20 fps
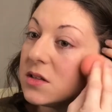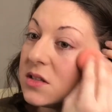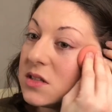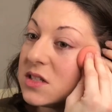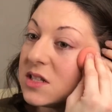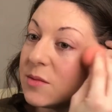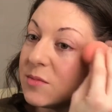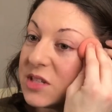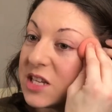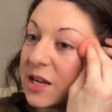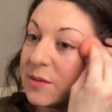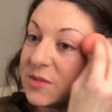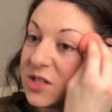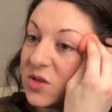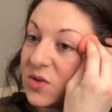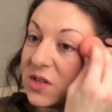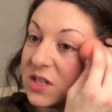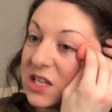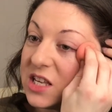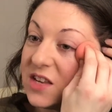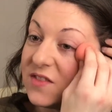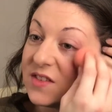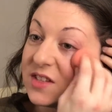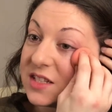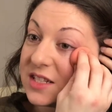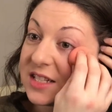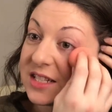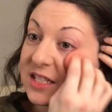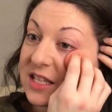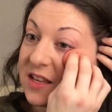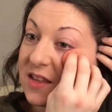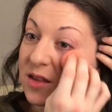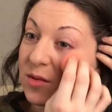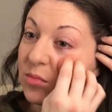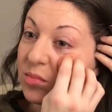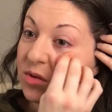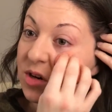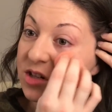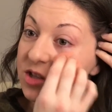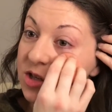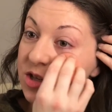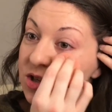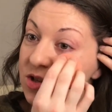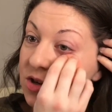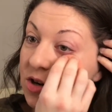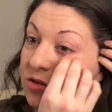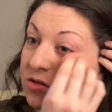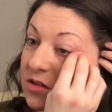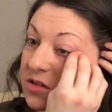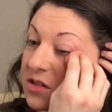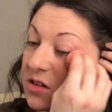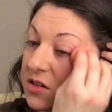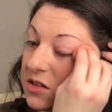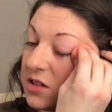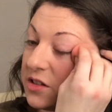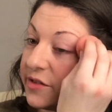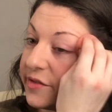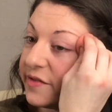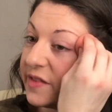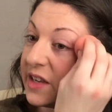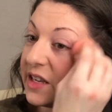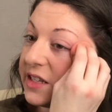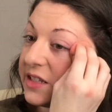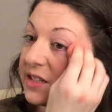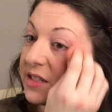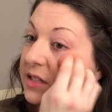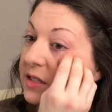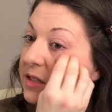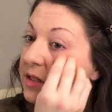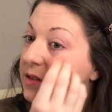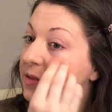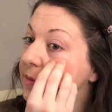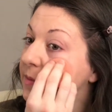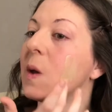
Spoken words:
Sometimes you can even see the brush strokes on your face.